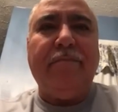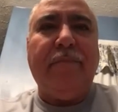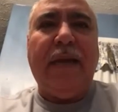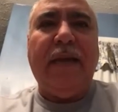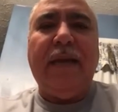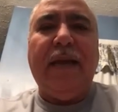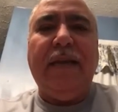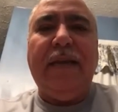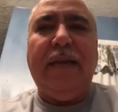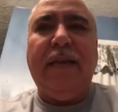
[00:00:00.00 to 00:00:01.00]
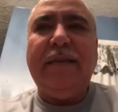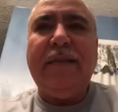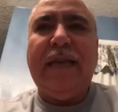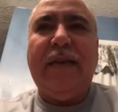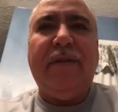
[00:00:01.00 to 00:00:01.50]
back in
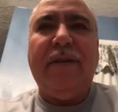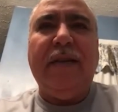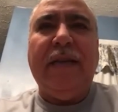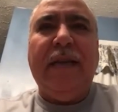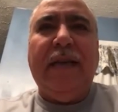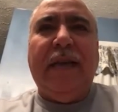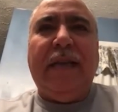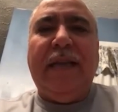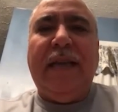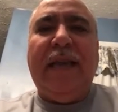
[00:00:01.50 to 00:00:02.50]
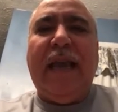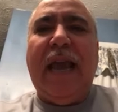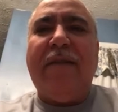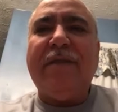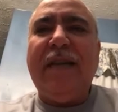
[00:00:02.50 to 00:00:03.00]
'97, they didn't
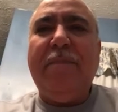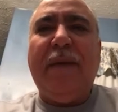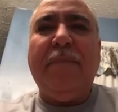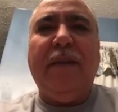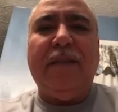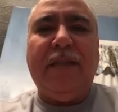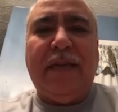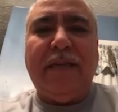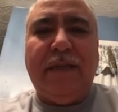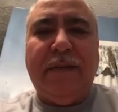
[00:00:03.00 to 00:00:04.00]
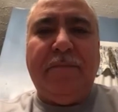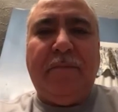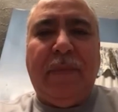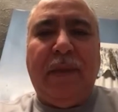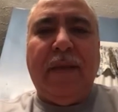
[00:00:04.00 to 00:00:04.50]
have sleep apnea test,
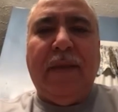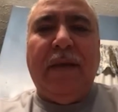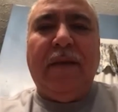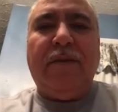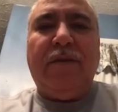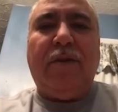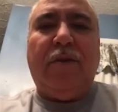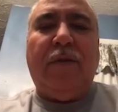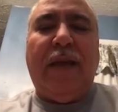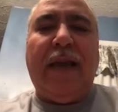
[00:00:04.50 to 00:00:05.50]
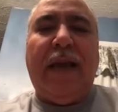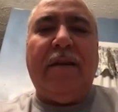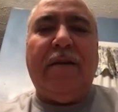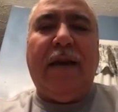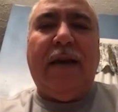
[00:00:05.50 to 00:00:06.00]
so that
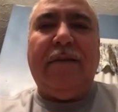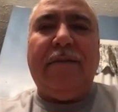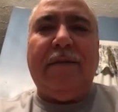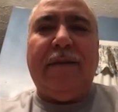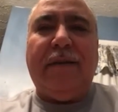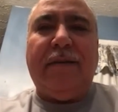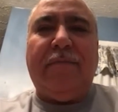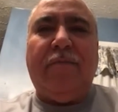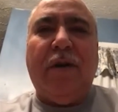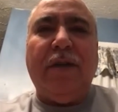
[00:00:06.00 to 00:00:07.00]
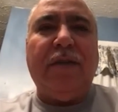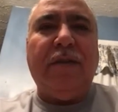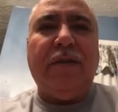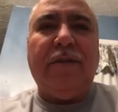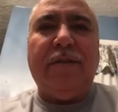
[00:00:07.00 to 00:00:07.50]
kind of got uh, washed
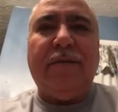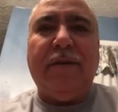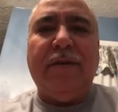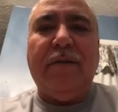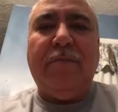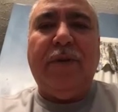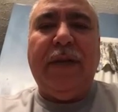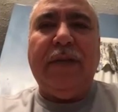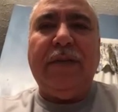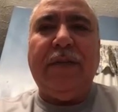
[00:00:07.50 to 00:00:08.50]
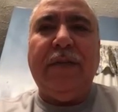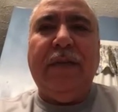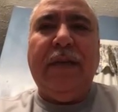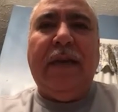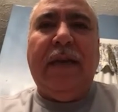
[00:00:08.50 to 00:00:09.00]
under under the bridge.
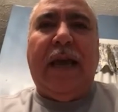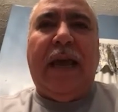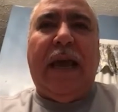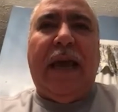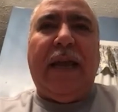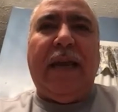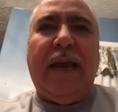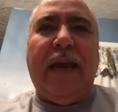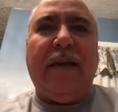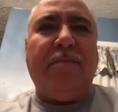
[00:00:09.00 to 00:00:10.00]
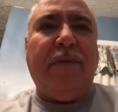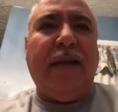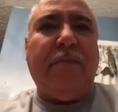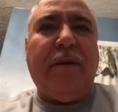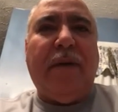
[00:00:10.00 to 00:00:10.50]
And I had
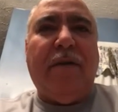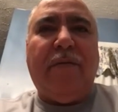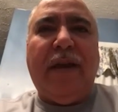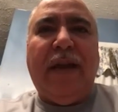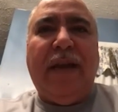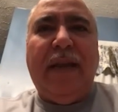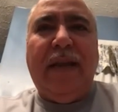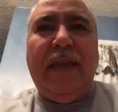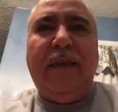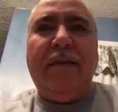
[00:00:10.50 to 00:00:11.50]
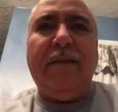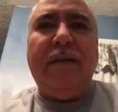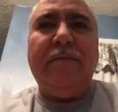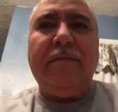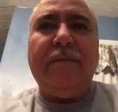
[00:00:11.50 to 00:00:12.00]
complained about my right knee,
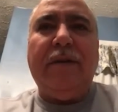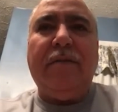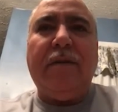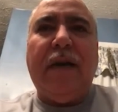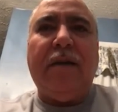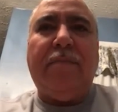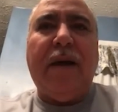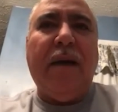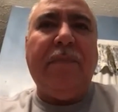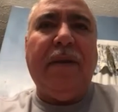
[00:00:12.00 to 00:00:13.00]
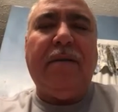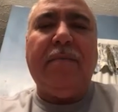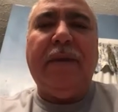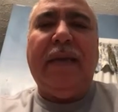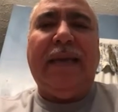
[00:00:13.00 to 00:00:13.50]
you know, kind of popping
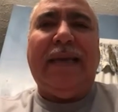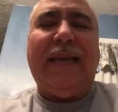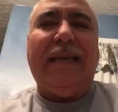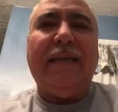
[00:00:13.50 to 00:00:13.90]
on me, and